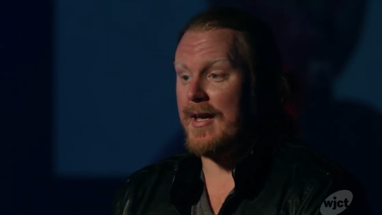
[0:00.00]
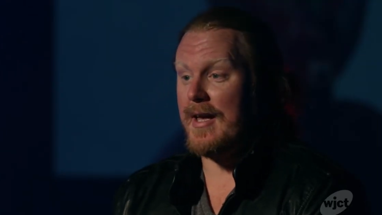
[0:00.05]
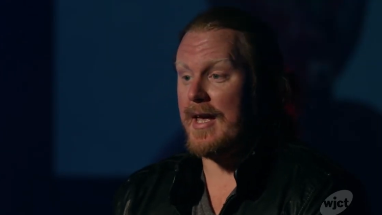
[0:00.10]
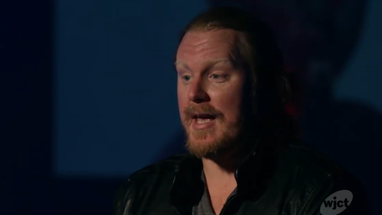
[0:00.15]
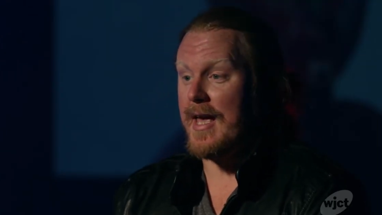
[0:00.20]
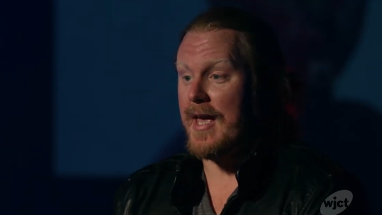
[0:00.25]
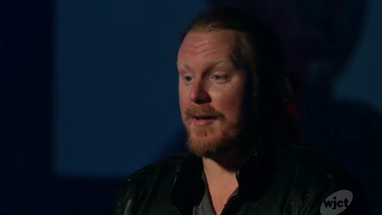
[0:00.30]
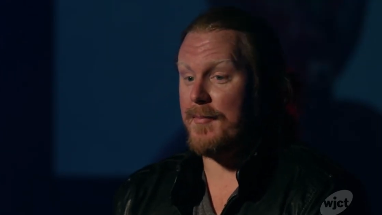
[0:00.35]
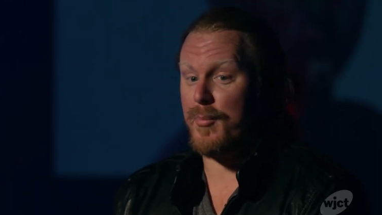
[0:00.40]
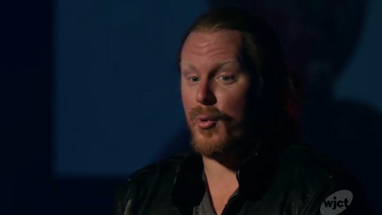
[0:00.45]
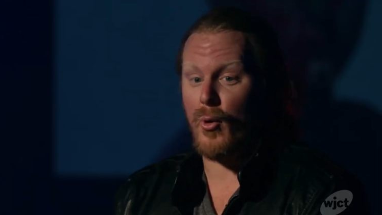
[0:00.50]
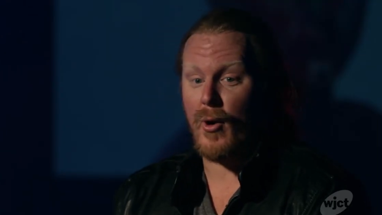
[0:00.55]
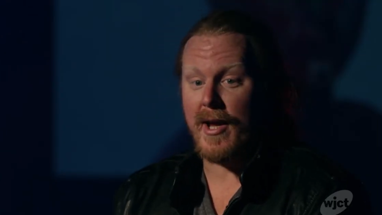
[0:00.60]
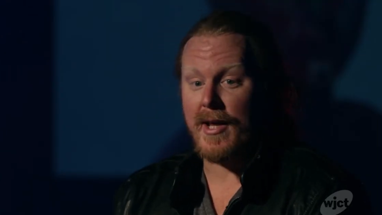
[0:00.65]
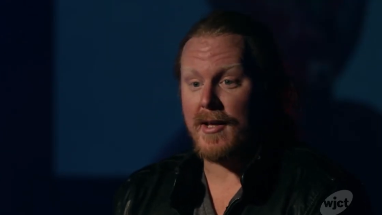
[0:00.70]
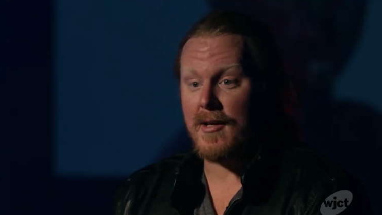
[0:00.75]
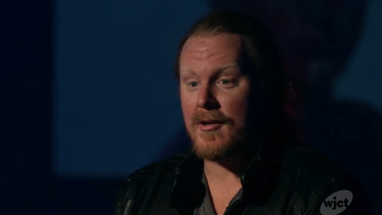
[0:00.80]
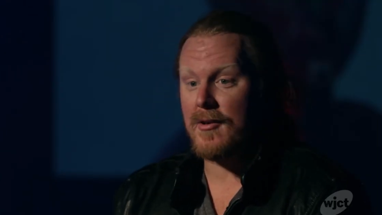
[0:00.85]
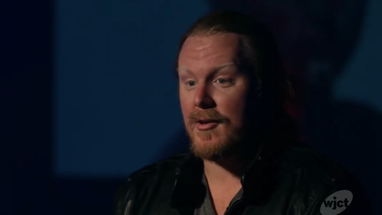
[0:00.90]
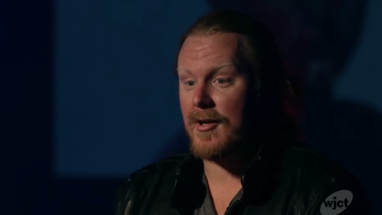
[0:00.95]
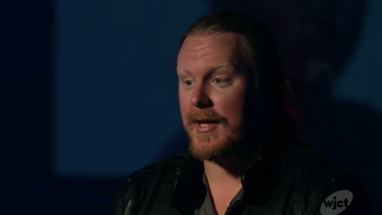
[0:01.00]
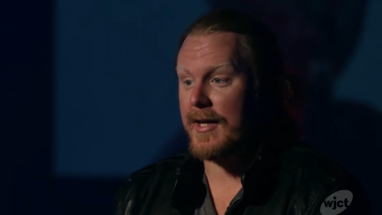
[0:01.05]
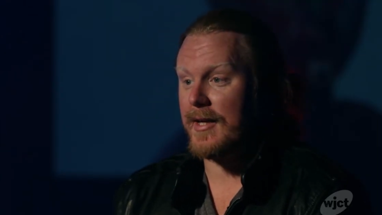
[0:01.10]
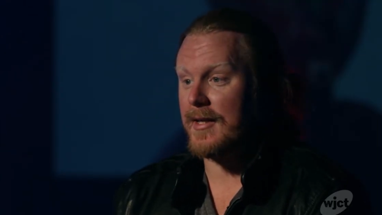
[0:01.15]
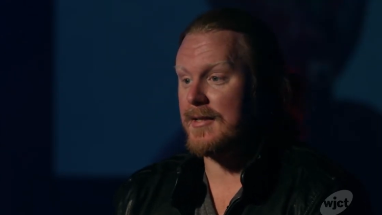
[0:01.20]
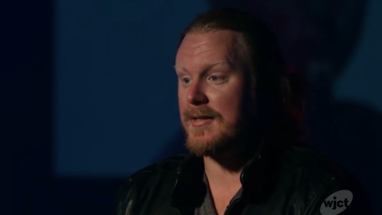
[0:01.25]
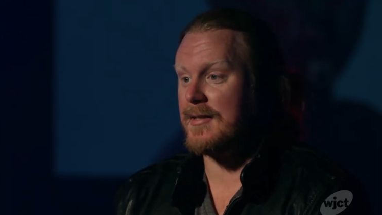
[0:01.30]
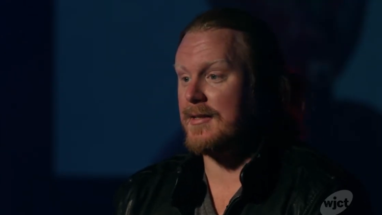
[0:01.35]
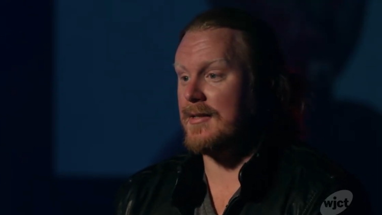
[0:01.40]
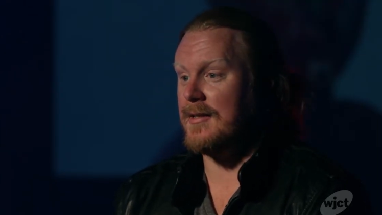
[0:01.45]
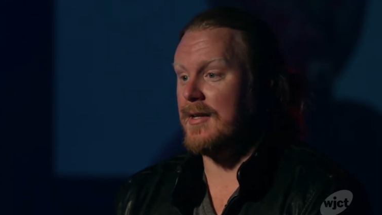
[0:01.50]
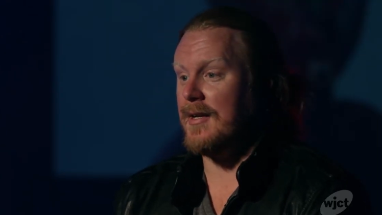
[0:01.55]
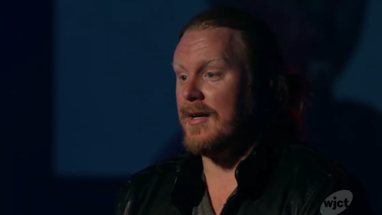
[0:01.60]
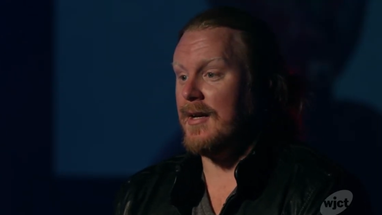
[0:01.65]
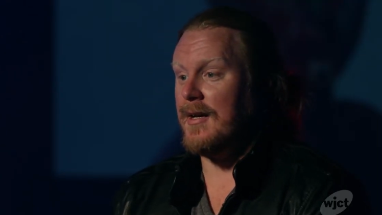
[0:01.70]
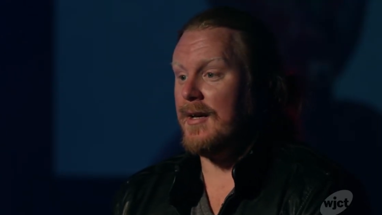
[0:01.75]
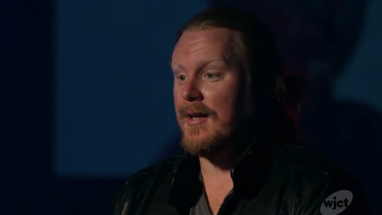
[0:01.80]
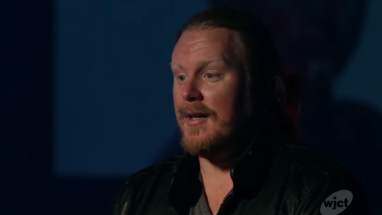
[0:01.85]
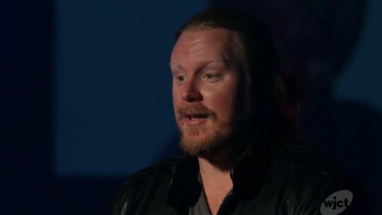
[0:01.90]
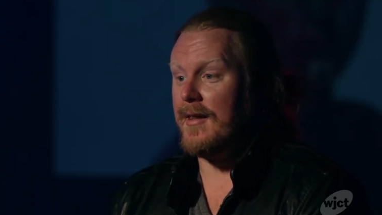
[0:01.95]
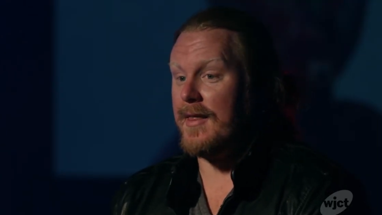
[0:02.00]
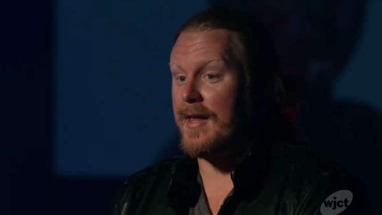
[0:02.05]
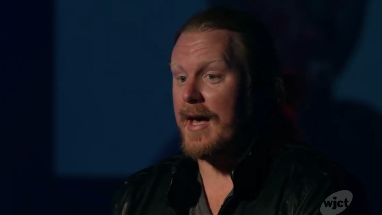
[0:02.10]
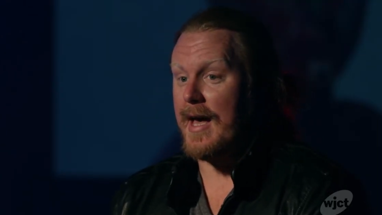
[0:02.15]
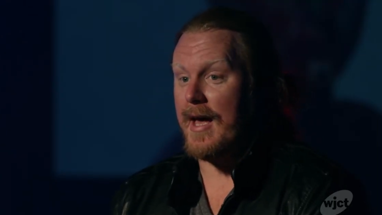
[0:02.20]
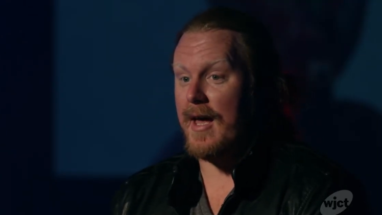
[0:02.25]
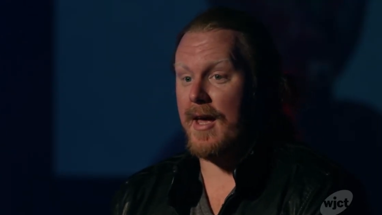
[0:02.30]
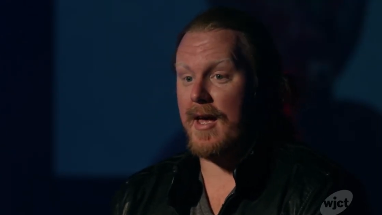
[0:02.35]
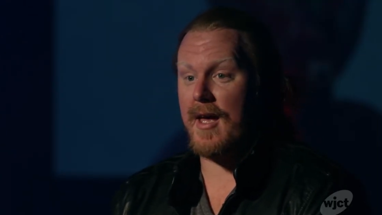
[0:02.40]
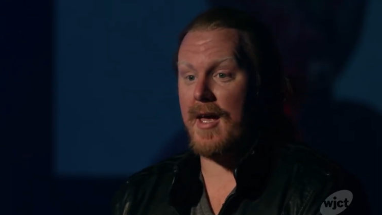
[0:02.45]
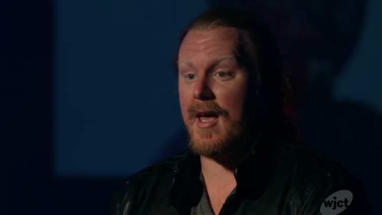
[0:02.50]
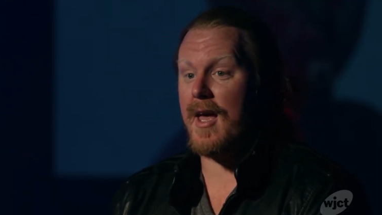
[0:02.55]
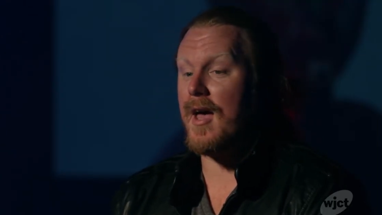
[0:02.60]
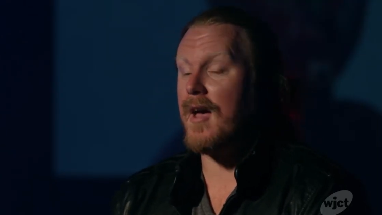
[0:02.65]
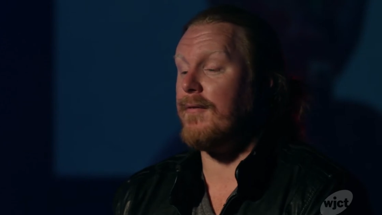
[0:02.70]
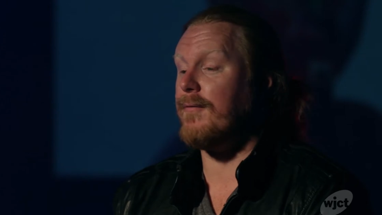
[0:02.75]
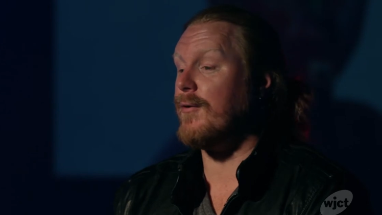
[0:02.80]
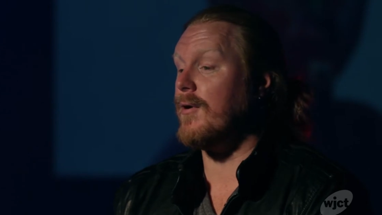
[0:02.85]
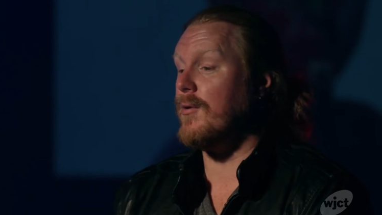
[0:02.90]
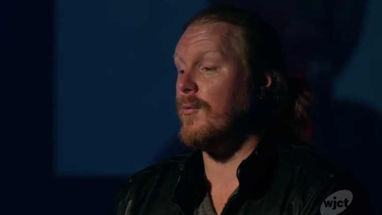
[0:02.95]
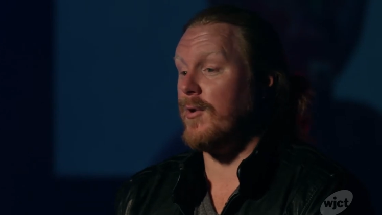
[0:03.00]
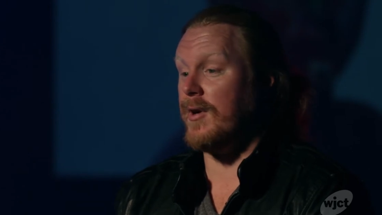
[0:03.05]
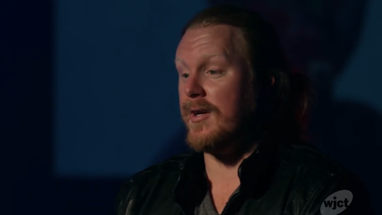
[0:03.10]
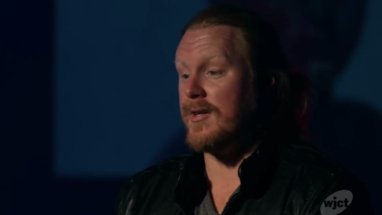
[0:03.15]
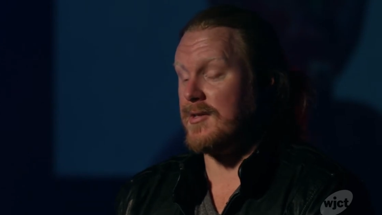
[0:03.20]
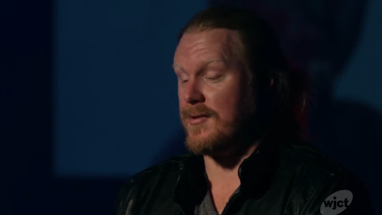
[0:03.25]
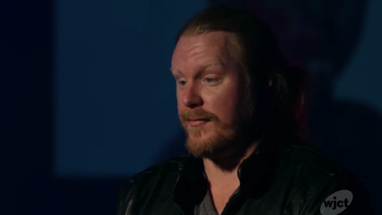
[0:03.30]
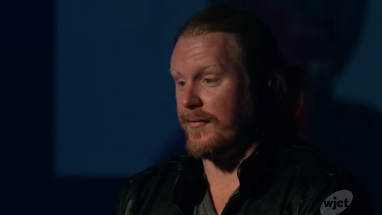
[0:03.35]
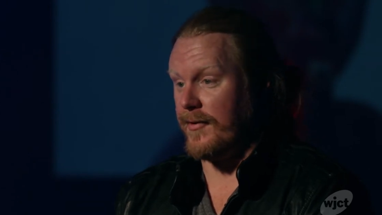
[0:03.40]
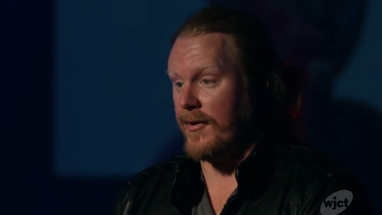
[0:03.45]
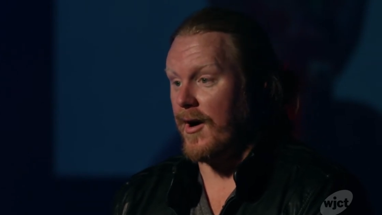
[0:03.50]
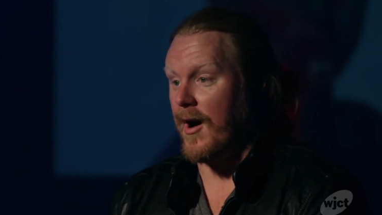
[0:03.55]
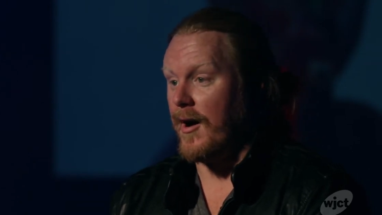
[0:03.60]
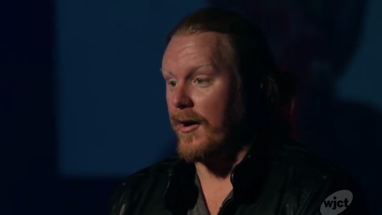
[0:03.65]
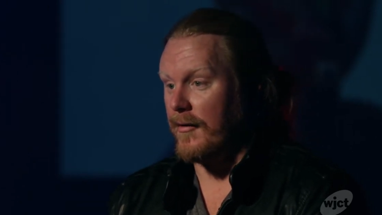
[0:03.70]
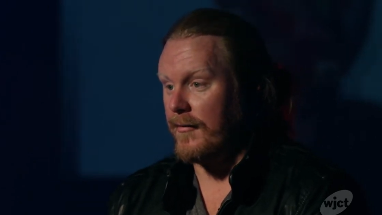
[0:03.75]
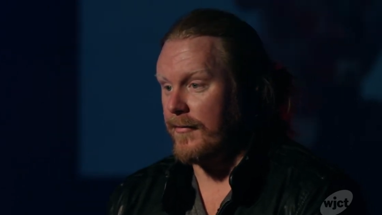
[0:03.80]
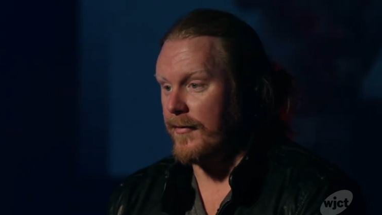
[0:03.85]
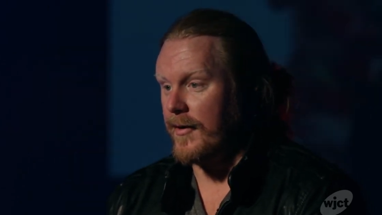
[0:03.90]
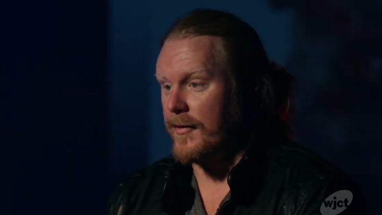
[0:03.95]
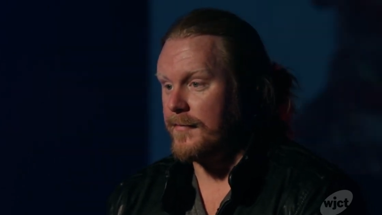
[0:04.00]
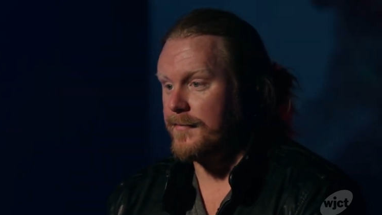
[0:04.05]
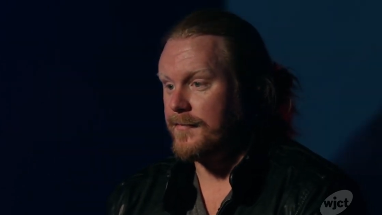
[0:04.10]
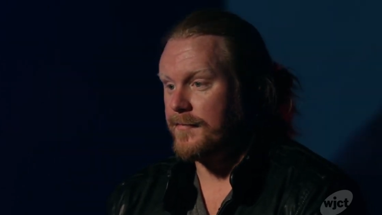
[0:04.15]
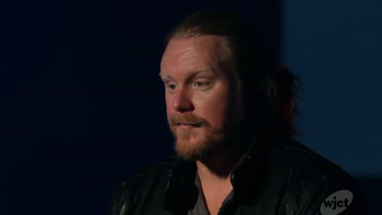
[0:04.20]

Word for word: and point and clicks that everyone is a photographer.